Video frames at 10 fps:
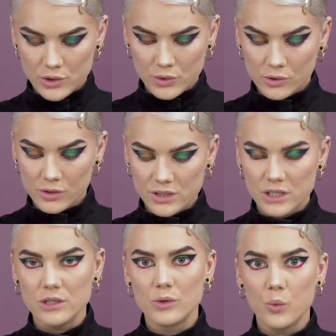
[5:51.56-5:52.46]
to
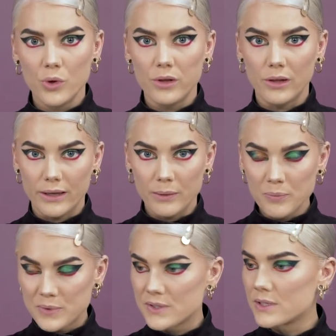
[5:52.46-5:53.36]
continue with
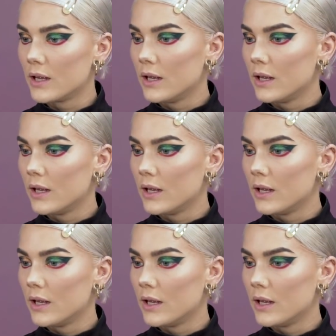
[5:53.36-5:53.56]
lips.